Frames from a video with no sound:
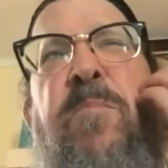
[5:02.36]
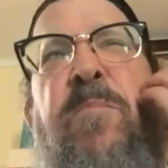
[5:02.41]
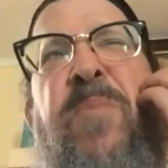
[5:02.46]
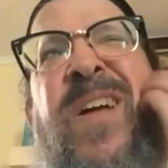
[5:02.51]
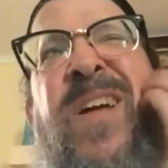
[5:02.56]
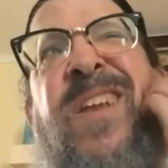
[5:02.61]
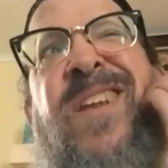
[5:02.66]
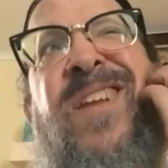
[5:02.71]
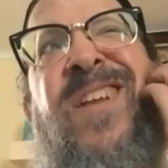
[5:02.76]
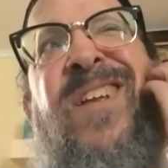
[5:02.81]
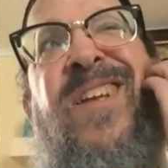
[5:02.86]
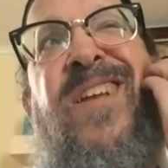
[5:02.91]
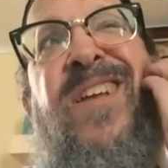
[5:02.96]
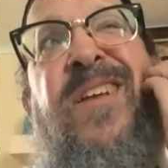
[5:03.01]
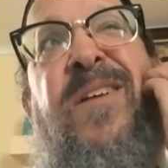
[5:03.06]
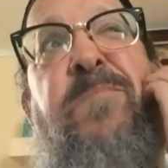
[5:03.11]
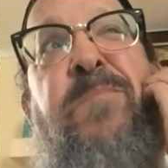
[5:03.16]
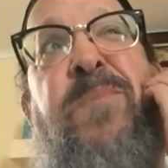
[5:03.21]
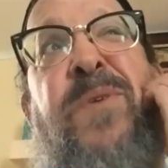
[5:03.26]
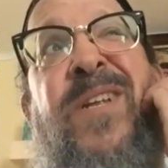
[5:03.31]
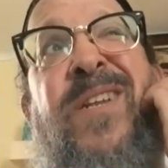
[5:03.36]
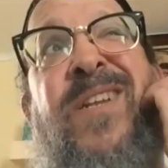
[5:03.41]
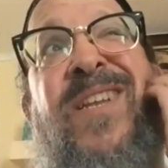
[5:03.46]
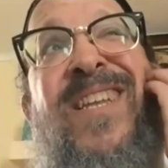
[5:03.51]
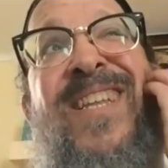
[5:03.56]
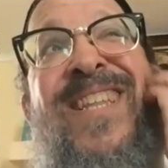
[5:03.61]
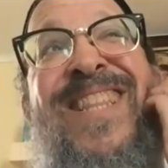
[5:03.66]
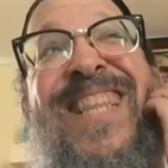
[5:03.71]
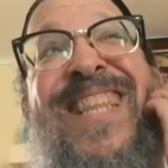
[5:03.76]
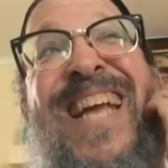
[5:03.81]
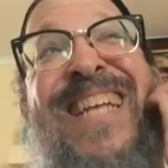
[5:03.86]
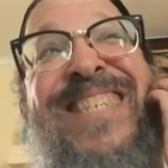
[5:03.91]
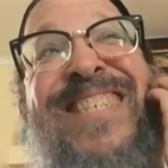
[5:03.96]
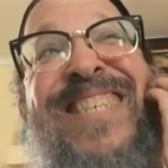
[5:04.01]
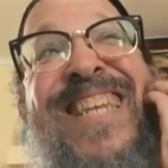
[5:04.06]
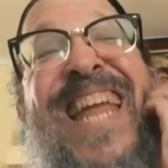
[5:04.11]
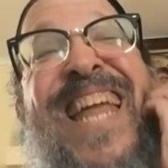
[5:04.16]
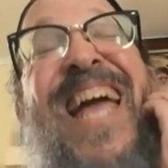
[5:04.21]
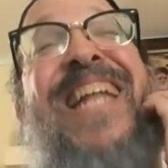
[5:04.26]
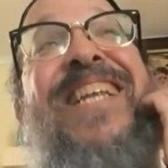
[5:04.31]
but but
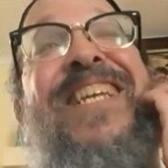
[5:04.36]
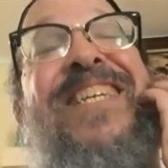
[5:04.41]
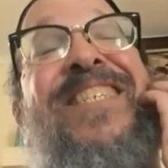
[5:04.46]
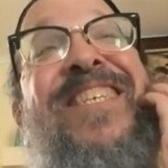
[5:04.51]
that's not